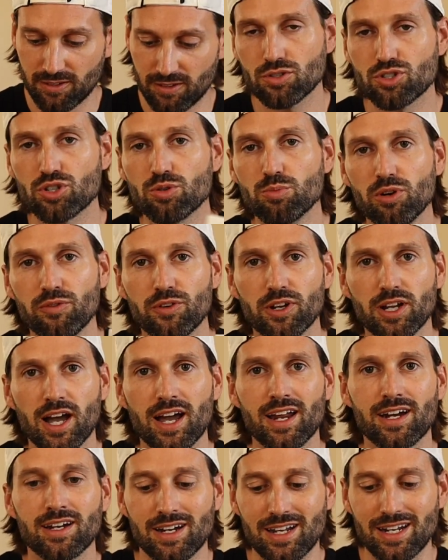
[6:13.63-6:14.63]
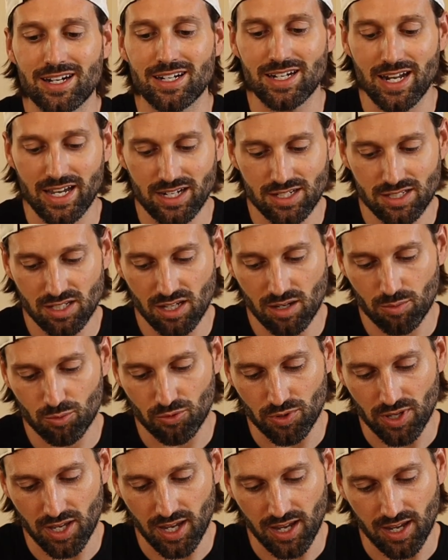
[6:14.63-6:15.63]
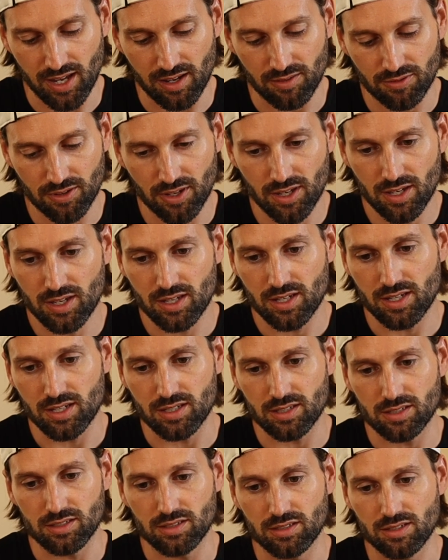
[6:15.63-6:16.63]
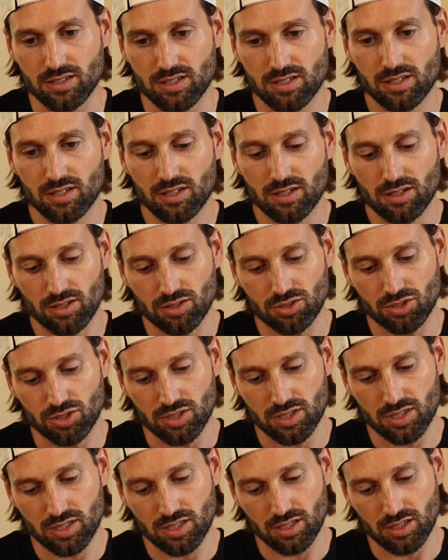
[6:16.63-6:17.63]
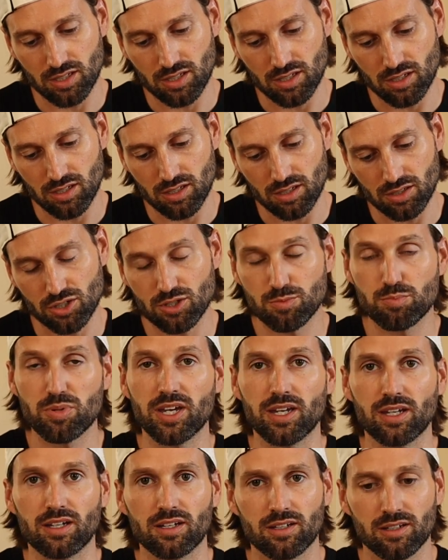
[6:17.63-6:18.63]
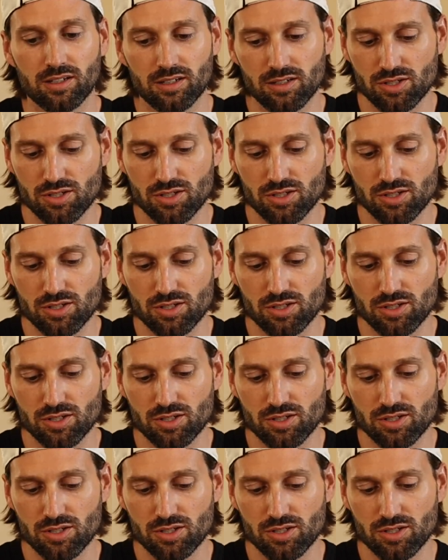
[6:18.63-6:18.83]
So moving on, next up we have is just pink.